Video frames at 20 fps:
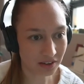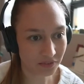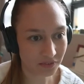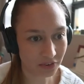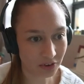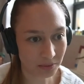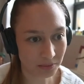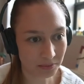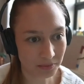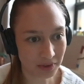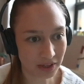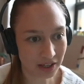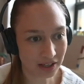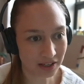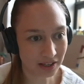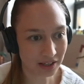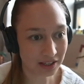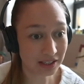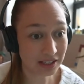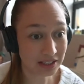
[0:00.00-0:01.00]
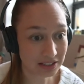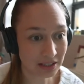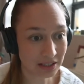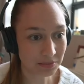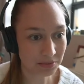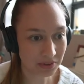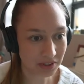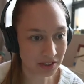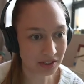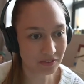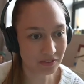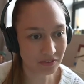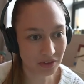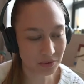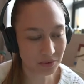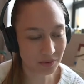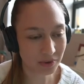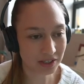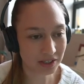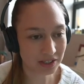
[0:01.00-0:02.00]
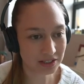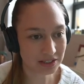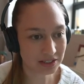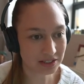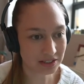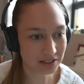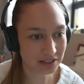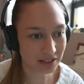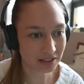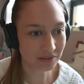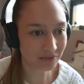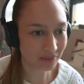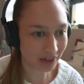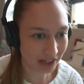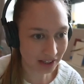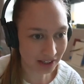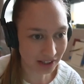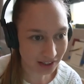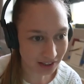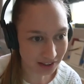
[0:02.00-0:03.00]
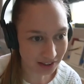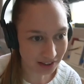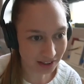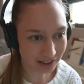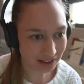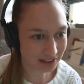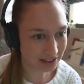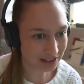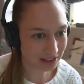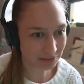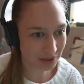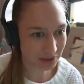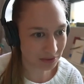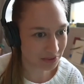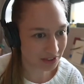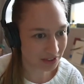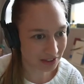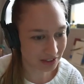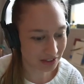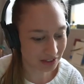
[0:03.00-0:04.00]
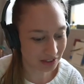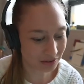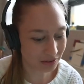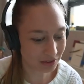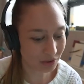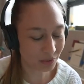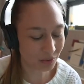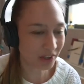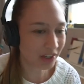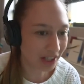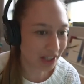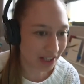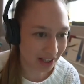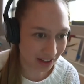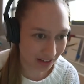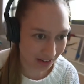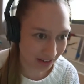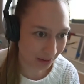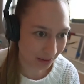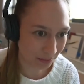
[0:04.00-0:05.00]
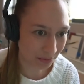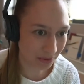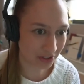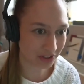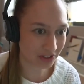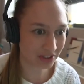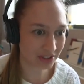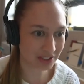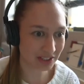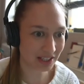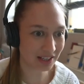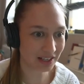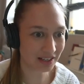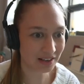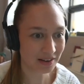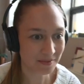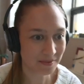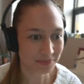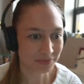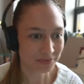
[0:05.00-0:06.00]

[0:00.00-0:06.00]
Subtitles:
from an in-depth interview when it's in writing. Like sometimes you want to hear the person say